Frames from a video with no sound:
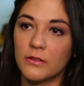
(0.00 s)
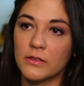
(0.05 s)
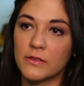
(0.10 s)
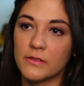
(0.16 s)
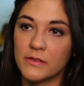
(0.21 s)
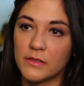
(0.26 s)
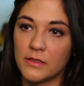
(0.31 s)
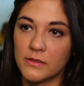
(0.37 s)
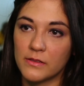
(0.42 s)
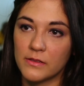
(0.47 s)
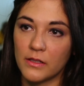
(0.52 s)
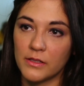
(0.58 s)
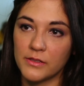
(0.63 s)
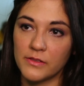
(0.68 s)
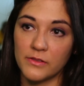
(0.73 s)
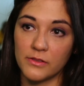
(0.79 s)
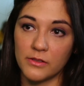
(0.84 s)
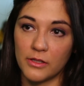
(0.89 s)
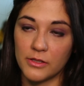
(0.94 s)
Since
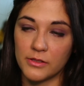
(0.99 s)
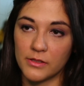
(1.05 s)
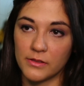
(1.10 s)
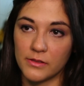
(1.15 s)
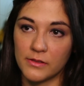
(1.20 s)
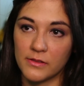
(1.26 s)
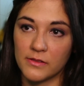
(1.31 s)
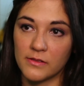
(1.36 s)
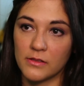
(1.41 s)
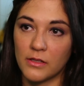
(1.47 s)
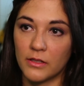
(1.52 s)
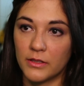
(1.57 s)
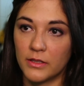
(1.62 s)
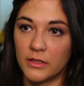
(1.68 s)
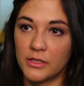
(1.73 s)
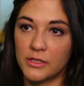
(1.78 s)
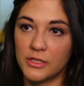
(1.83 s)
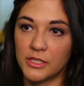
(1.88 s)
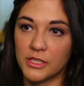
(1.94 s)
I started
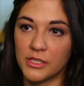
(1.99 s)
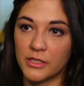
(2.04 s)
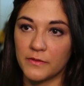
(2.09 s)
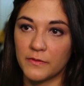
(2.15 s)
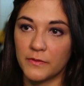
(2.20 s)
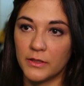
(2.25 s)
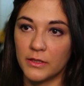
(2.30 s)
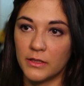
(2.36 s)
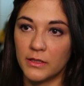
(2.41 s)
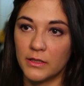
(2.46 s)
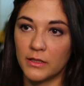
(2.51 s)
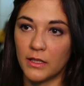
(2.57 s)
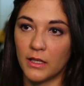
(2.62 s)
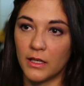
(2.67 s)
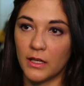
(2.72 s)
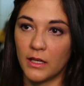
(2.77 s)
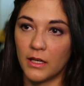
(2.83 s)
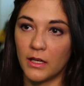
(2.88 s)
studying in Sheffield,